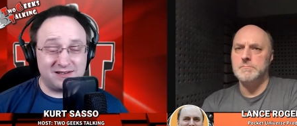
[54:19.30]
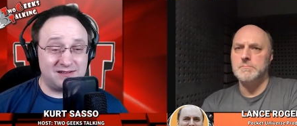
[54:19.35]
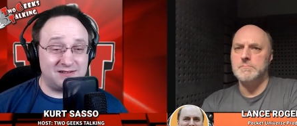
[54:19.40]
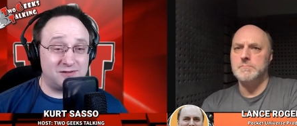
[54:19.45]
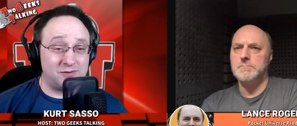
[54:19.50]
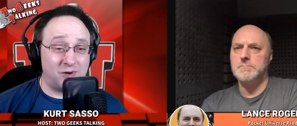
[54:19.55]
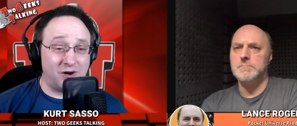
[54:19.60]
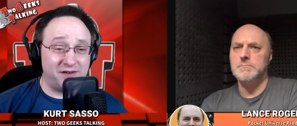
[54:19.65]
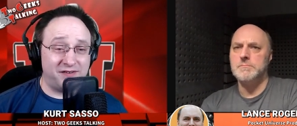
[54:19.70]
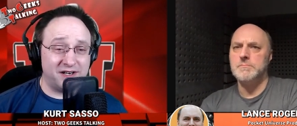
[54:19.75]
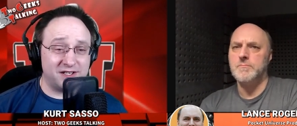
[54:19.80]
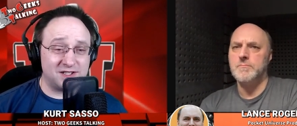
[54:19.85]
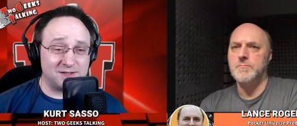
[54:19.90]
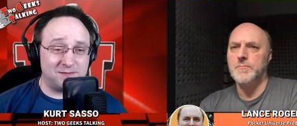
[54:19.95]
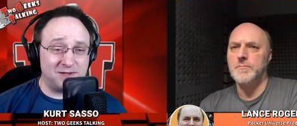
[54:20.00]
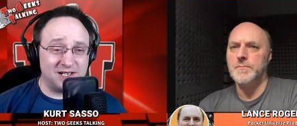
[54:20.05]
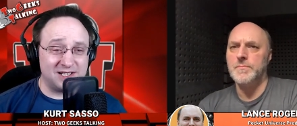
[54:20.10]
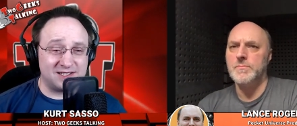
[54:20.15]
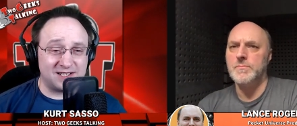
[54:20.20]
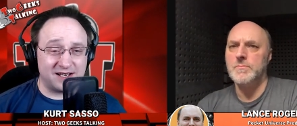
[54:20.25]
Speaker 1: 1,200
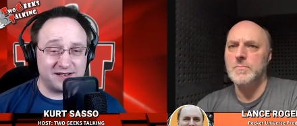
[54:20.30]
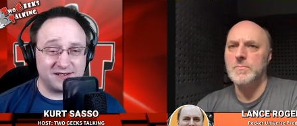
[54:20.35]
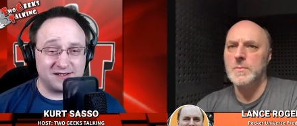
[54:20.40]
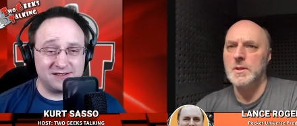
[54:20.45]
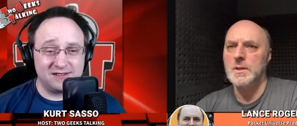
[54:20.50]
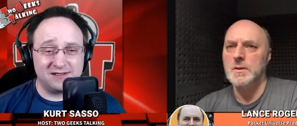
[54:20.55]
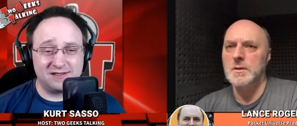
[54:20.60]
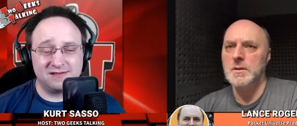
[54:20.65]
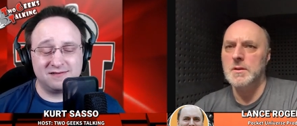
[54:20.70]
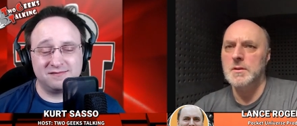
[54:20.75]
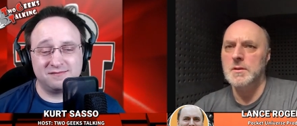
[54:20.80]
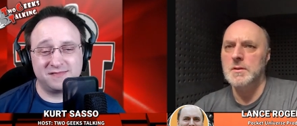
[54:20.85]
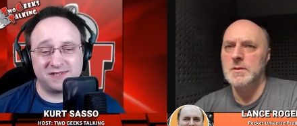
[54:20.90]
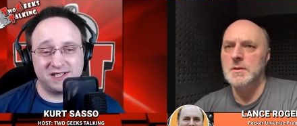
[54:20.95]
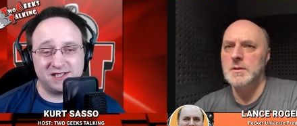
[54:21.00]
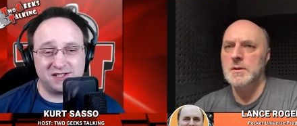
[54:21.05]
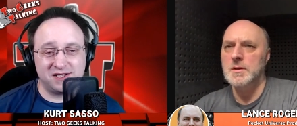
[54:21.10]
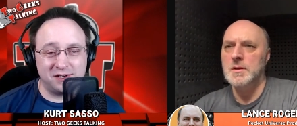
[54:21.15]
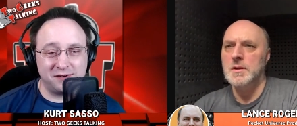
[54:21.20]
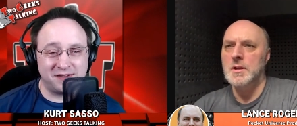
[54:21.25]
plus others since
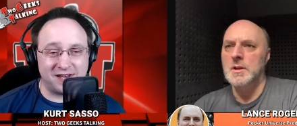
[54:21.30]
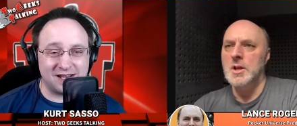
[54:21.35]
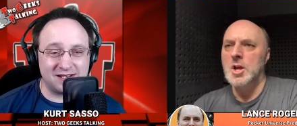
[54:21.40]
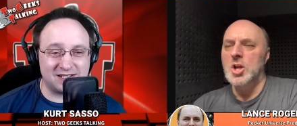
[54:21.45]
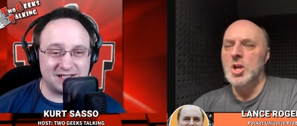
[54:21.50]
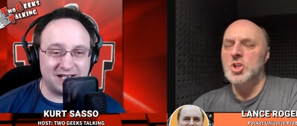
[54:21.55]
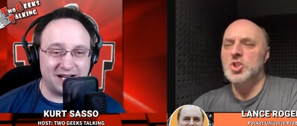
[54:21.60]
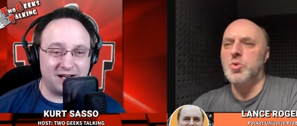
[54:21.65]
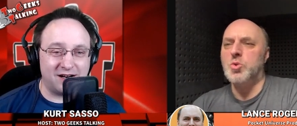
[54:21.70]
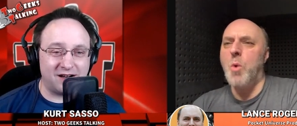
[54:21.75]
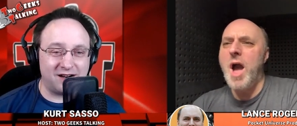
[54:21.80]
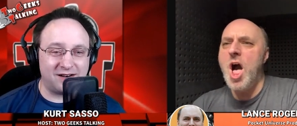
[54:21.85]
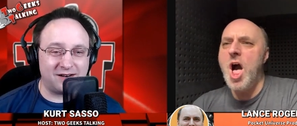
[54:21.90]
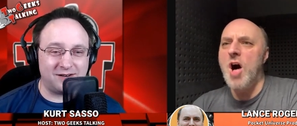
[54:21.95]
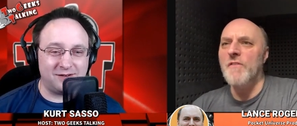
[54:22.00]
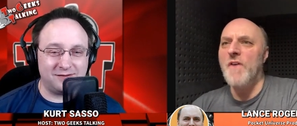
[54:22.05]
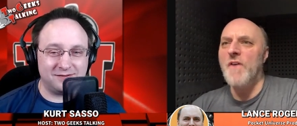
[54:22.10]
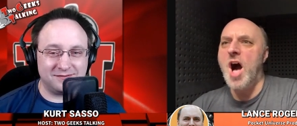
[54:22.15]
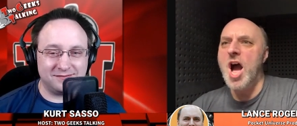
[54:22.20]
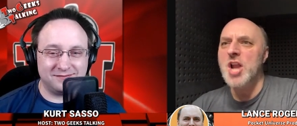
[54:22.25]
2008.
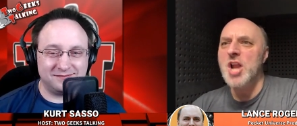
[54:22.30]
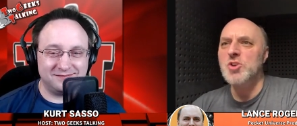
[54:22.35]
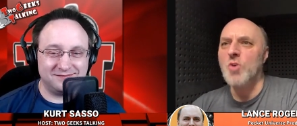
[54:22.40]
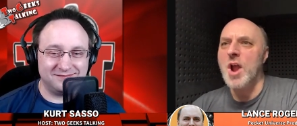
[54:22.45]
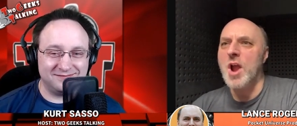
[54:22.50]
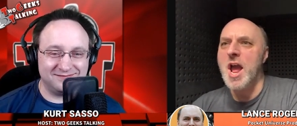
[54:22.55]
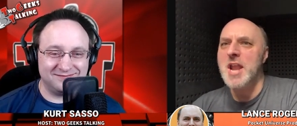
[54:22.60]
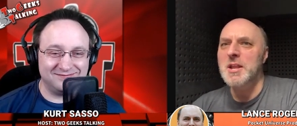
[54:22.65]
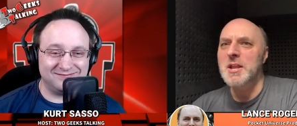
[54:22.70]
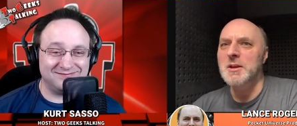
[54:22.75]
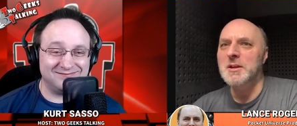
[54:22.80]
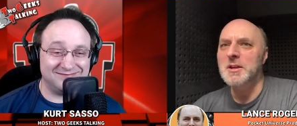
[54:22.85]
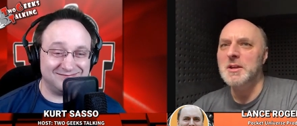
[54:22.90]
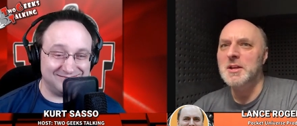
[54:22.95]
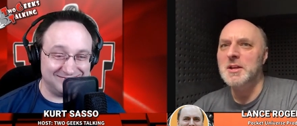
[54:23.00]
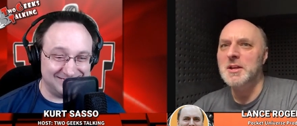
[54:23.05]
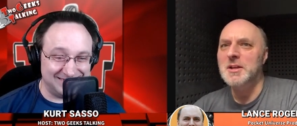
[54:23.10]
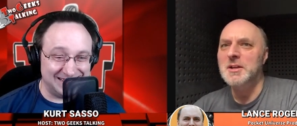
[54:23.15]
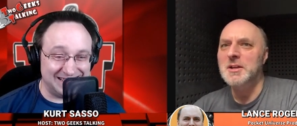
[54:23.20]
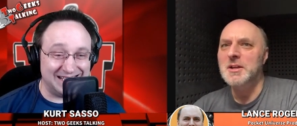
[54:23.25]
1,200?
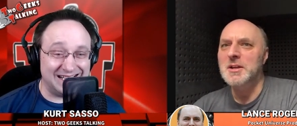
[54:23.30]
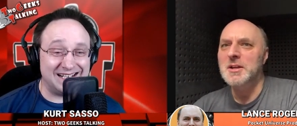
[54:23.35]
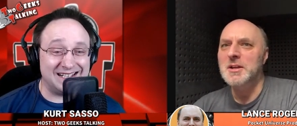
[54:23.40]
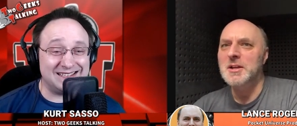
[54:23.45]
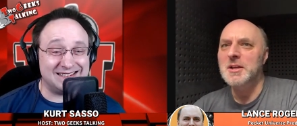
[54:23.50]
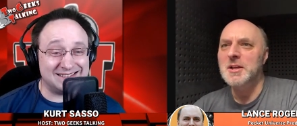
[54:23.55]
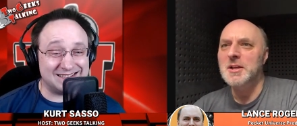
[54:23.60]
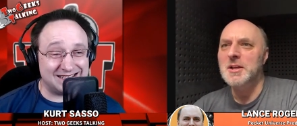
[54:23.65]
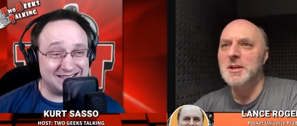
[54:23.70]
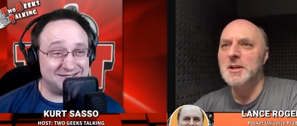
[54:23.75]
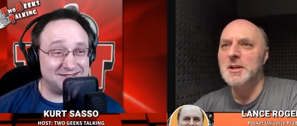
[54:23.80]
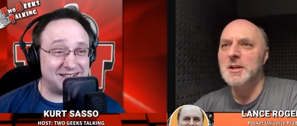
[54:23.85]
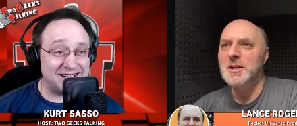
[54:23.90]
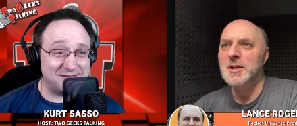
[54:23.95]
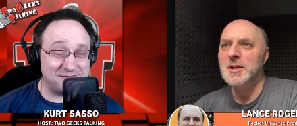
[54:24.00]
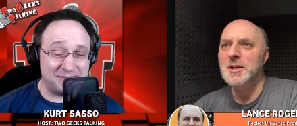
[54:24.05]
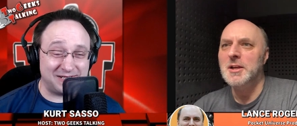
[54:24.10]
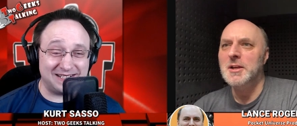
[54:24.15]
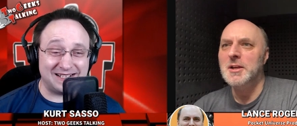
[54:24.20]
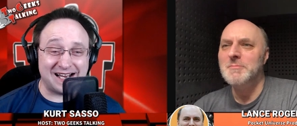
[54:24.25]
Yeah. I've
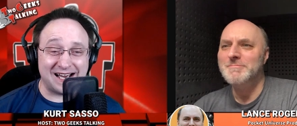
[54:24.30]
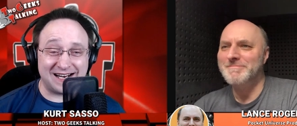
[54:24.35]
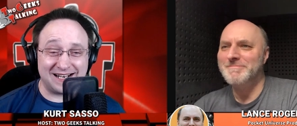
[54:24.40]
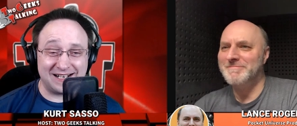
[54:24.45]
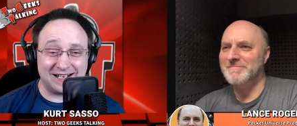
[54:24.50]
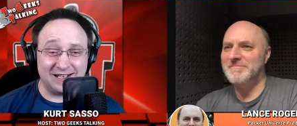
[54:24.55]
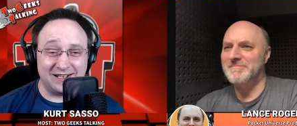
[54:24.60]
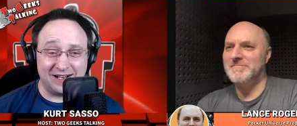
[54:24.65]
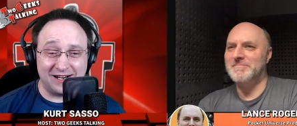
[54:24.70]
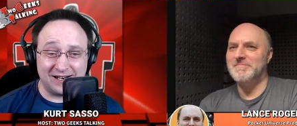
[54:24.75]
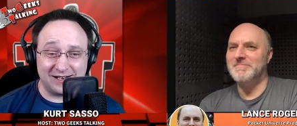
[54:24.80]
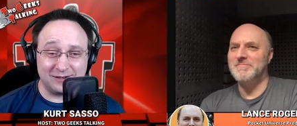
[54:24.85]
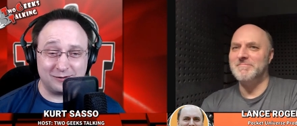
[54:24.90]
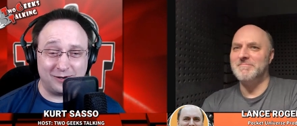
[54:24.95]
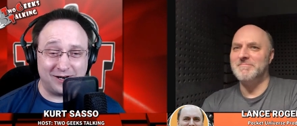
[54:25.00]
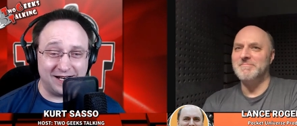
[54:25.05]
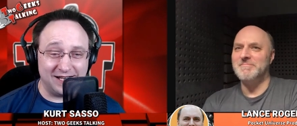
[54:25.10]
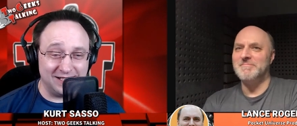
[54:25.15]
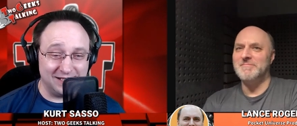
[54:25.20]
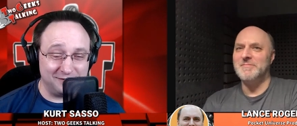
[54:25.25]
been at it a long
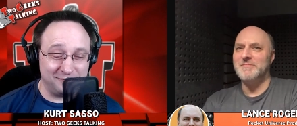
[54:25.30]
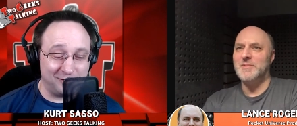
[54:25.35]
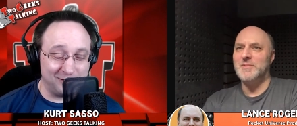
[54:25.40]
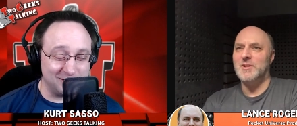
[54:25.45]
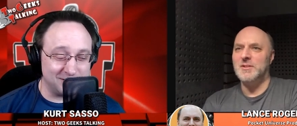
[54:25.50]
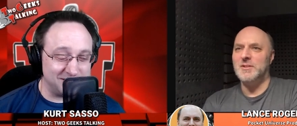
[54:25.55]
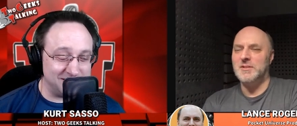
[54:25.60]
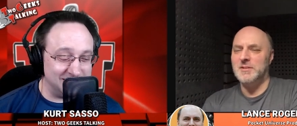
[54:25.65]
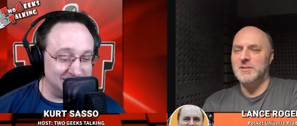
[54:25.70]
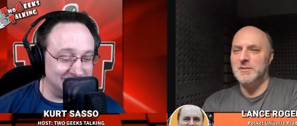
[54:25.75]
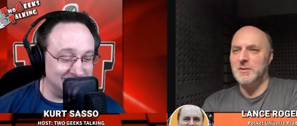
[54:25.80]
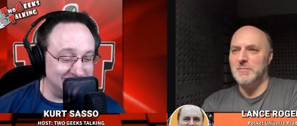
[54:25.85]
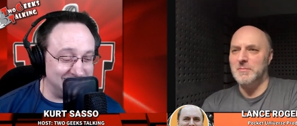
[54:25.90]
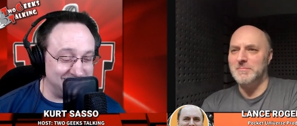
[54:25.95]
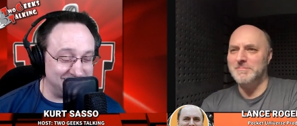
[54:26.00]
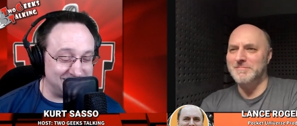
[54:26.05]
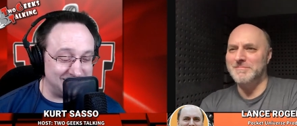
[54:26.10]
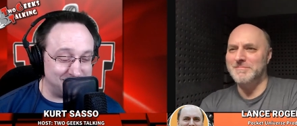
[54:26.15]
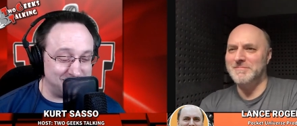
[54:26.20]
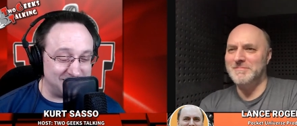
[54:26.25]
while, unfortunately.
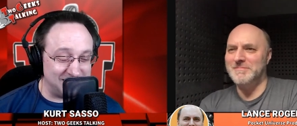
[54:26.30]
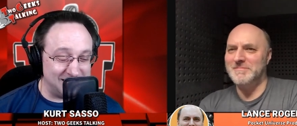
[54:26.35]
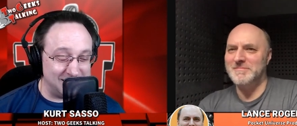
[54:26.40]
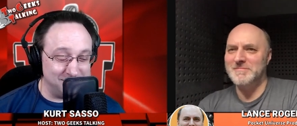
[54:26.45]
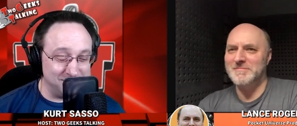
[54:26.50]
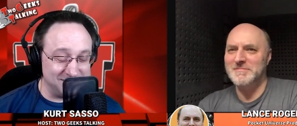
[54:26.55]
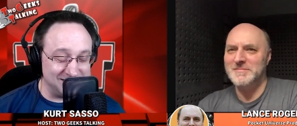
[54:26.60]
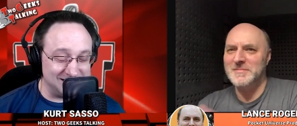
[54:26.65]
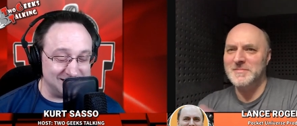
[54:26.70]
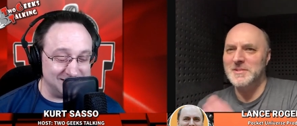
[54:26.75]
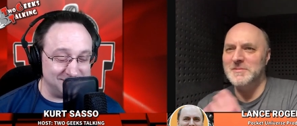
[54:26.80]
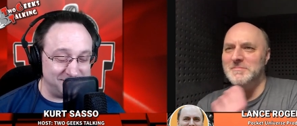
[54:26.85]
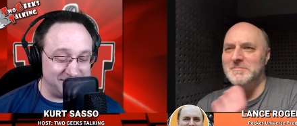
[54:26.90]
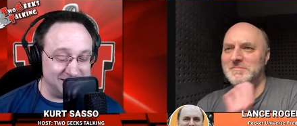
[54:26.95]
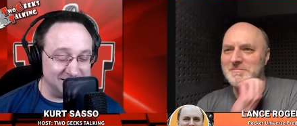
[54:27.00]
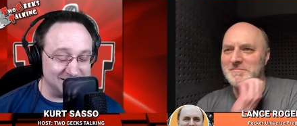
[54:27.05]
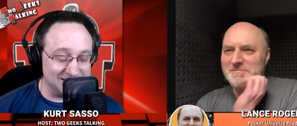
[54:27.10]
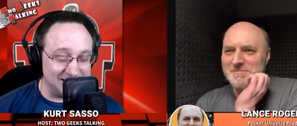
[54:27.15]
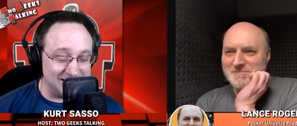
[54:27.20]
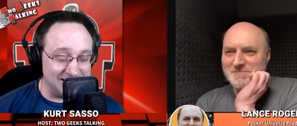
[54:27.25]
Sometimes it feels
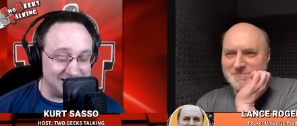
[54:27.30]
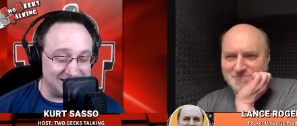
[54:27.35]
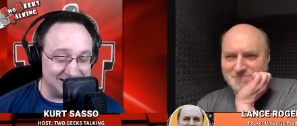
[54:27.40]
like.